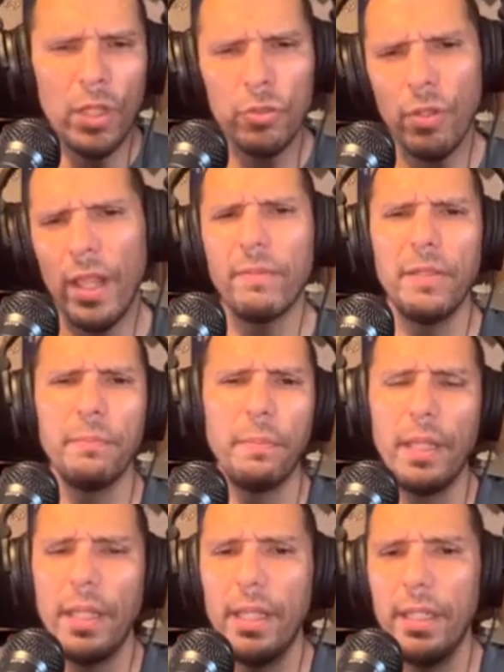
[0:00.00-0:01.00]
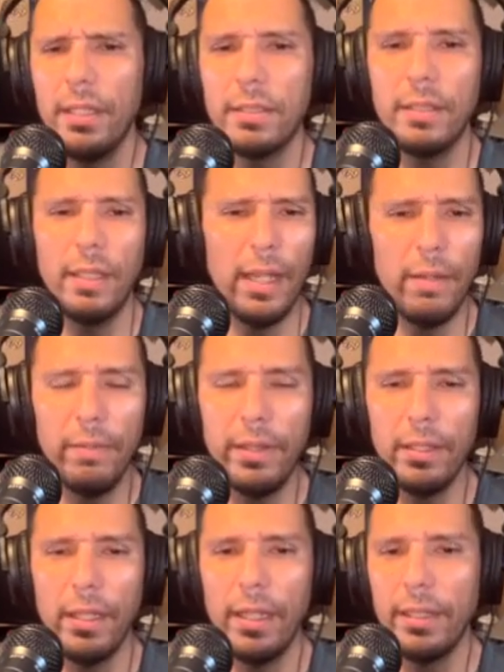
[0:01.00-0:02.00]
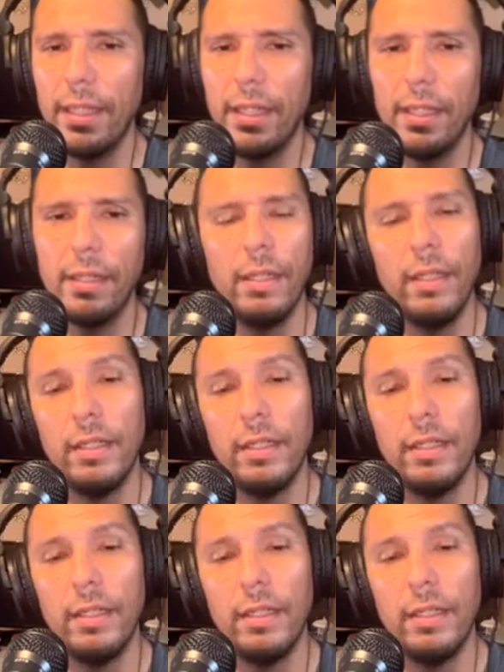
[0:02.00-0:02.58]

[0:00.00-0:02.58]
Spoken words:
Do they have complaints? Everything like that.